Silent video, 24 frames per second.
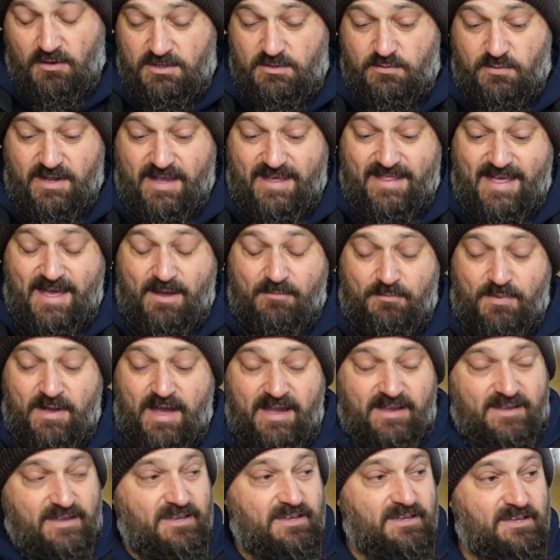Once we get that
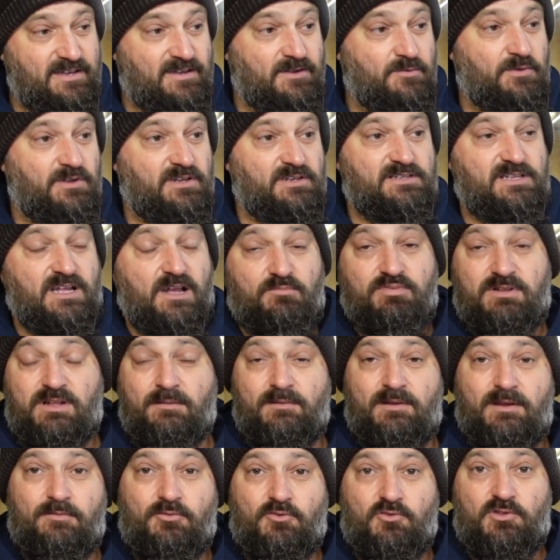back, we can start
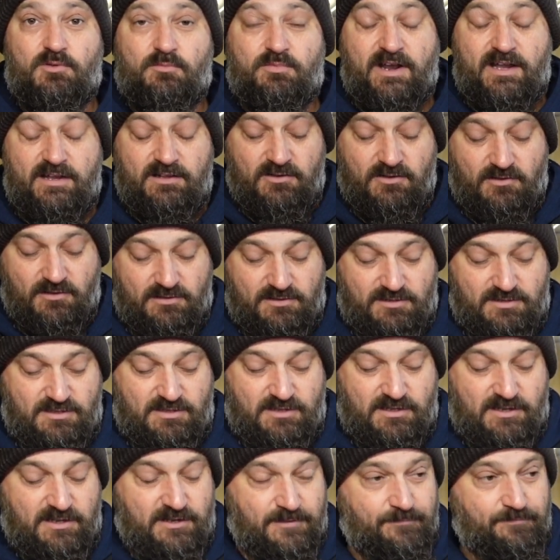plumbing up all the brake lines
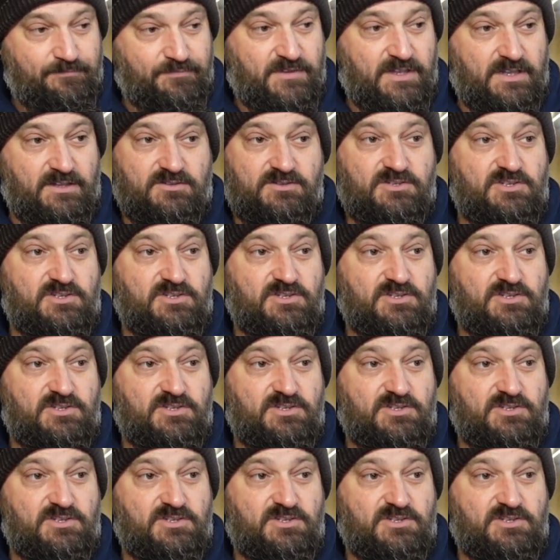um, and